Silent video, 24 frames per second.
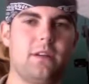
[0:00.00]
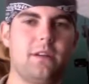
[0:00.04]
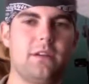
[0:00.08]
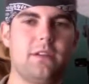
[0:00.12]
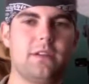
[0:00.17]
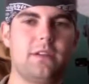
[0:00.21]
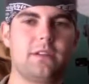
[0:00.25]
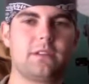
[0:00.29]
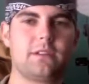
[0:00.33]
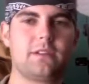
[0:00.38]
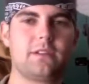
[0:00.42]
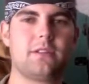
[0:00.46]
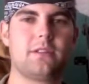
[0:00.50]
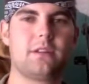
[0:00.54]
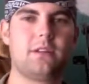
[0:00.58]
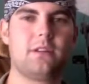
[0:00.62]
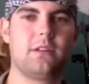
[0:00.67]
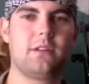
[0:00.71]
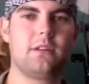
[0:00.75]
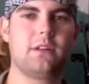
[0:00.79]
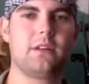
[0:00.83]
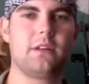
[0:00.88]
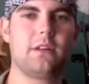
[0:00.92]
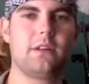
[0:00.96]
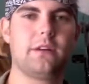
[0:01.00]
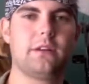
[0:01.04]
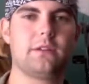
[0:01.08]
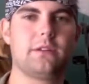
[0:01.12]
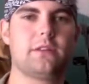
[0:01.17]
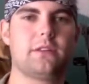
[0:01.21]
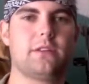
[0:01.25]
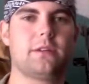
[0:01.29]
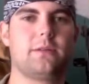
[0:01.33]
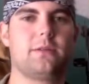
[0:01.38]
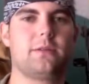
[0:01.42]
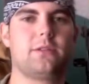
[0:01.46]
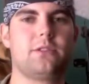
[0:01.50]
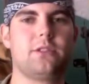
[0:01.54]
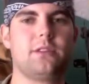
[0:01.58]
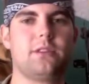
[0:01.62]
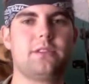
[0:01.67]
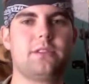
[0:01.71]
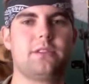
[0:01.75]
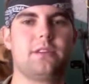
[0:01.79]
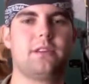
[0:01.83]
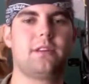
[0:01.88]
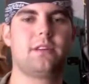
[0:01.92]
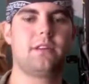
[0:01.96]
of these clothes, they were
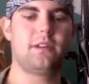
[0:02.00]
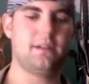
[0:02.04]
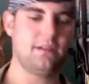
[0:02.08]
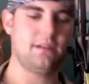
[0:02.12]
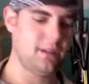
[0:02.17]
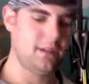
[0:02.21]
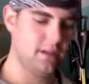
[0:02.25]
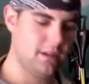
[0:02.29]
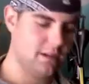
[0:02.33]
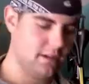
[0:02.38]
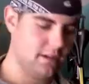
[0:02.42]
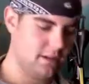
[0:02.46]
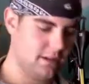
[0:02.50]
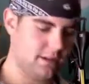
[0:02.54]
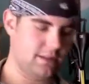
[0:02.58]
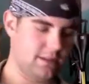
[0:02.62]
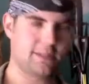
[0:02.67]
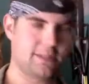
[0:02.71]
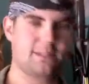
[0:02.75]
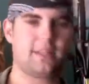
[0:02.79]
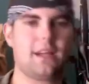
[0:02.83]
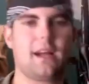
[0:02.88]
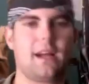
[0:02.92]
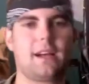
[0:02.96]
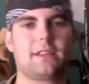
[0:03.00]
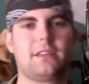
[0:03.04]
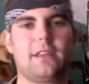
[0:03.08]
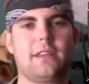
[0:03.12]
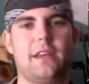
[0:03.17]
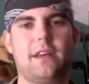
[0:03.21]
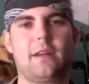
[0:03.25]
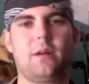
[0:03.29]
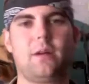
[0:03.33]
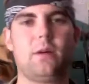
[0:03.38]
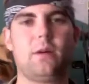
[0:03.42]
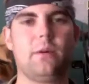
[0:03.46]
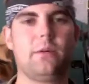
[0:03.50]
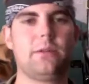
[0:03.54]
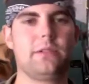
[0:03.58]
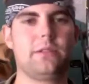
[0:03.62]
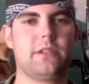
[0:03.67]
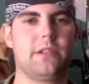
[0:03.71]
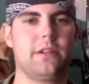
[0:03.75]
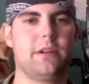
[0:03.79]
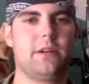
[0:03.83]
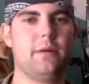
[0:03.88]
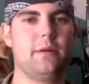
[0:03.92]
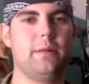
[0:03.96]
just, the socks had holes
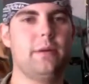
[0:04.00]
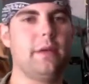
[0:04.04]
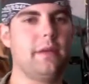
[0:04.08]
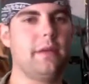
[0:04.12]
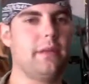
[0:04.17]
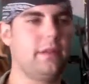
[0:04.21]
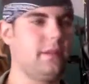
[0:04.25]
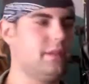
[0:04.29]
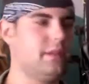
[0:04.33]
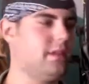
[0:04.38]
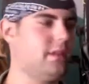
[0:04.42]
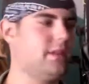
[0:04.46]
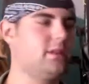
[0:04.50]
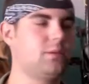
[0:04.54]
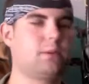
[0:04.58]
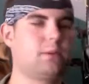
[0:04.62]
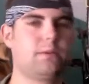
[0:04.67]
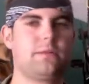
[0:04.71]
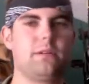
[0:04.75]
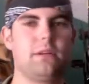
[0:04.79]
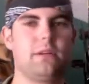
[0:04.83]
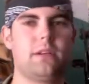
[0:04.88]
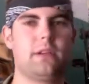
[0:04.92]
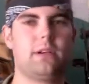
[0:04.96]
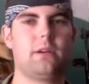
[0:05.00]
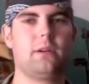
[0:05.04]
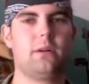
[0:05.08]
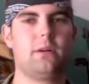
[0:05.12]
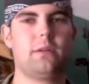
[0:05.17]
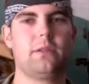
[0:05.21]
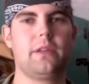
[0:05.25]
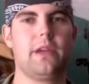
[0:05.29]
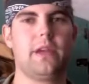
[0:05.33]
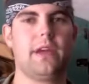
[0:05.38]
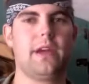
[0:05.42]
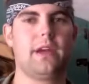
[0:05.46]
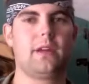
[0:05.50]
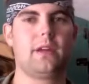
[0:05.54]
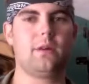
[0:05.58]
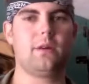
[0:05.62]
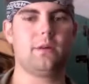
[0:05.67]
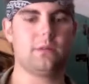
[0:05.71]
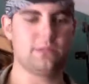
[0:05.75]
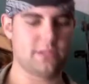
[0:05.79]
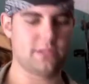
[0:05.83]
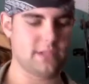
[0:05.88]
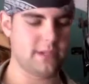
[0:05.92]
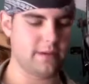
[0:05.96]
in them, and these were really old, they had
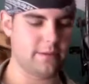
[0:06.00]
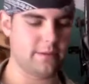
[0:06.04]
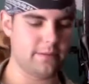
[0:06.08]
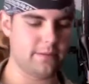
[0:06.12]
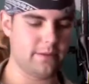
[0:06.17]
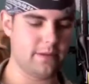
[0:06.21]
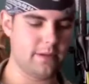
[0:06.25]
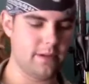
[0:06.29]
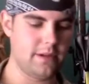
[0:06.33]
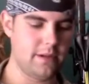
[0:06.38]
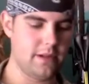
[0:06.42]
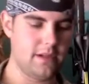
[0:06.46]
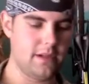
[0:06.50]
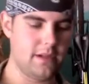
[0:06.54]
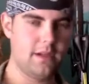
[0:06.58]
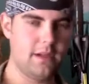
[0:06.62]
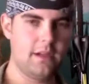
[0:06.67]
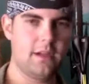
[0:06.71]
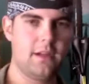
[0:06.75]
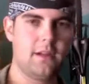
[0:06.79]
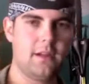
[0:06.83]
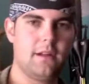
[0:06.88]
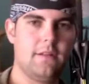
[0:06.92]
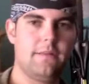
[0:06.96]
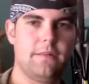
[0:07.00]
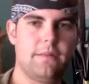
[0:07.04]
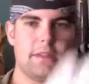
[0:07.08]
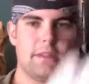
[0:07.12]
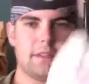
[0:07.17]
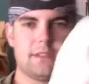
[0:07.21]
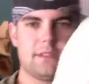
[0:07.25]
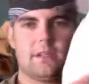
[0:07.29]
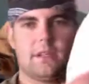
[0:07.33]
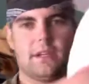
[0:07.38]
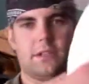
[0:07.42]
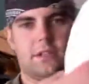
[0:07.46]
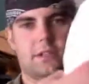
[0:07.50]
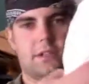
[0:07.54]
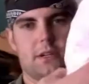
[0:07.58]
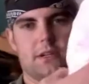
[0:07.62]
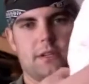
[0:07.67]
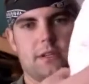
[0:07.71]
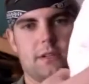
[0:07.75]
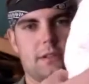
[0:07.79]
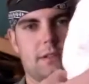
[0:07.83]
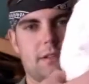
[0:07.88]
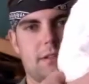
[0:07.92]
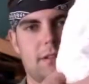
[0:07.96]
holes in them. This
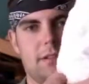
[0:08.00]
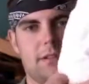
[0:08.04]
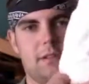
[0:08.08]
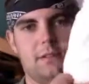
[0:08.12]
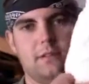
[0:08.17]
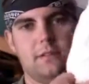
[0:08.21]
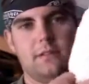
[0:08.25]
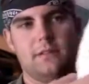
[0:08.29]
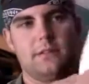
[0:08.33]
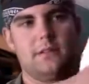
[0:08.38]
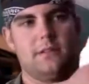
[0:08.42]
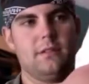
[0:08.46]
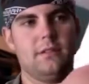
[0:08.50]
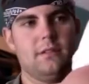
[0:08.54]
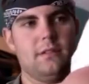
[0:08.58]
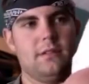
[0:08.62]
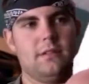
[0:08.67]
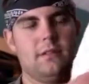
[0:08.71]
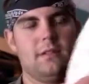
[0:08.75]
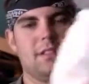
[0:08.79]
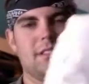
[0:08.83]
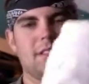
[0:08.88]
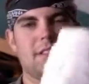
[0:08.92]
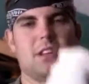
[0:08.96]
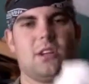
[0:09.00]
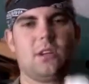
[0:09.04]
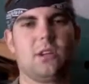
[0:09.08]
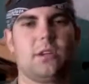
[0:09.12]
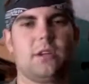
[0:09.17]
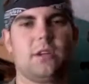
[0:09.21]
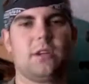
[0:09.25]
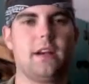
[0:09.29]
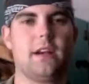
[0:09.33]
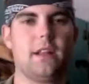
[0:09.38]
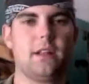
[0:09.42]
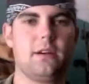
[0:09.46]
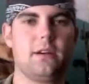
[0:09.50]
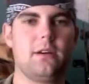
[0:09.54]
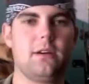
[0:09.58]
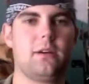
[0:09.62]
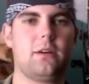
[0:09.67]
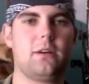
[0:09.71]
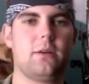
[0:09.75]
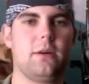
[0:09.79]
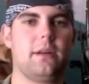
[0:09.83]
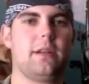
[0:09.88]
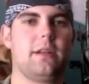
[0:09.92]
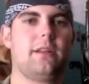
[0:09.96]
t-shirt is all
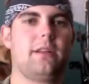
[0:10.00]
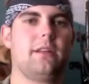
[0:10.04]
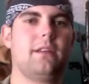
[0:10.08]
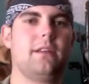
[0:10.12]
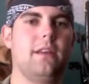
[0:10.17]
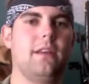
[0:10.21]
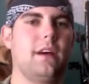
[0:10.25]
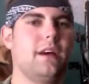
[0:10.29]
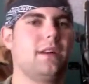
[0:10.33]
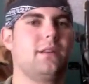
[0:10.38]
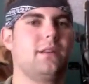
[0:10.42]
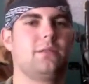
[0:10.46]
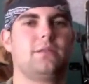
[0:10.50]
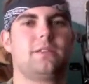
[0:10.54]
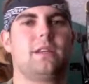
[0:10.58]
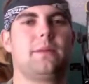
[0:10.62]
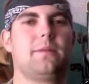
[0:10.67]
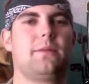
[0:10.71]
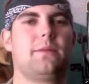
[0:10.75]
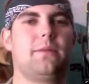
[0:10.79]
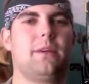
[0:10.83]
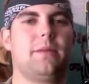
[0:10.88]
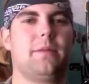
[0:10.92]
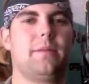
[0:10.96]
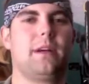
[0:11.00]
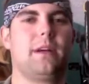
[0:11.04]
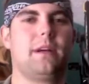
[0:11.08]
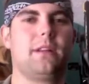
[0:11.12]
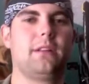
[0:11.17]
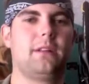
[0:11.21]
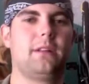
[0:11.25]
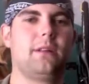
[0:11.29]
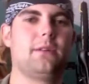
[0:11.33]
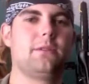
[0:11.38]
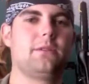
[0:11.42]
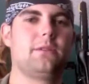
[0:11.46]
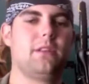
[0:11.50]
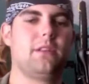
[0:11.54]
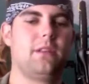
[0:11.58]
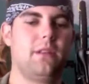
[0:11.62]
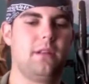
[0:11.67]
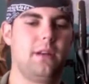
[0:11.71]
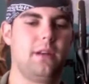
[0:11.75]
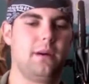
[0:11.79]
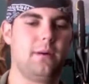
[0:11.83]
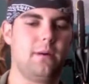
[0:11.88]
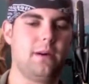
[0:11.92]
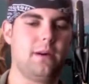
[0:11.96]
yellow, and I don't separate my clothes in the
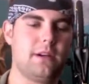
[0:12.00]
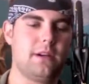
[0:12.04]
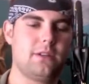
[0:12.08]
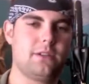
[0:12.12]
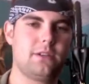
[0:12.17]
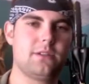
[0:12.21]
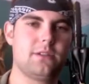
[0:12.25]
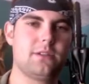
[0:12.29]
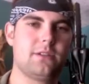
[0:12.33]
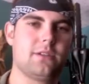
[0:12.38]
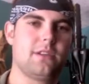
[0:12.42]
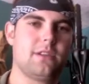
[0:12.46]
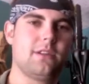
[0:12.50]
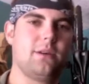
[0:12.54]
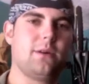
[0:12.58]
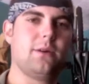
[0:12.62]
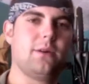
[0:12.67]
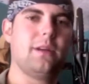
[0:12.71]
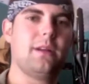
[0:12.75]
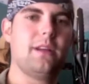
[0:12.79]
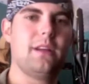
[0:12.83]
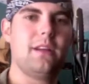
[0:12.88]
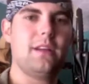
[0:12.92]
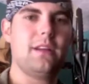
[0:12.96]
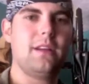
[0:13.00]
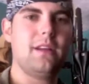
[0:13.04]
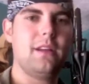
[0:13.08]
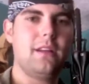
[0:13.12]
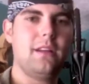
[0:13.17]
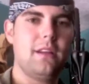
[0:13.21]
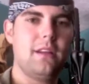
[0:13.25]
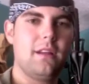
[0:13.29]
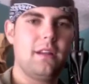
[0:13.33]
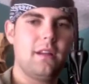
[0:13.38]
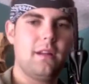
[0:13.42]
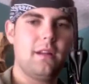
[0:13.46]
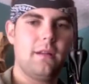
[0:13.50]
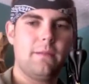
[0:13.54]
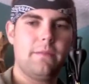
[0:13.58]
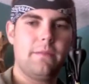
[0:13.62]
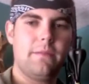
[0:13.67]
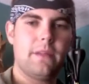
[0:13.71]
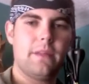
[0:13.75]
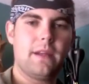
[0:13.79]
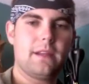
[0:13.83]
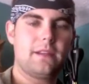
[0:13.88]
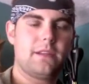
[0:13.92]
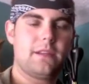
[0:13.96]
washer, so
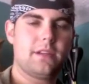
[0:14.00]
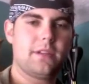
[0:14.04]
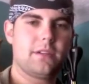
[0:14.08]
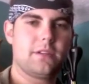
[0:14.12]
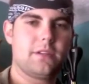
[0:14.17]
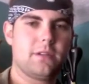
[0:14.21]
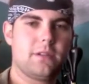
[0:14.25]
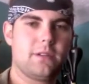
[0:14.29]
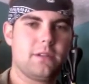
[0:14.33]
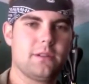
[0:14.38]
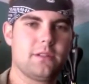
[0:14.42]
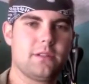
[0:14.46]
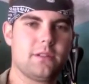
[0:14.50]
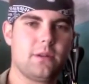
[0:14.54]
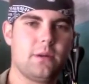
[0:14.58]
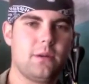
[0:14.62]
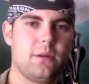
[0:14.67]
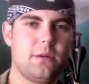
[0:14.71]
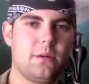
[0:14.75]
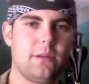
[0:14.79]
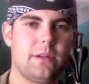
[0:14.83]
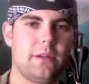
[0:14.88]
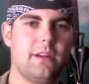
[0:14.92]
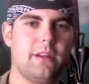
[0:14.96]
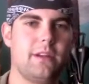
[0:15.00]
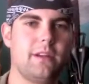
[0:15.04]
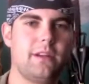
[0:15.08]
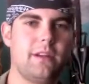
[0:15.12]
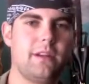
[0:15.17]
that t-shirt is old, and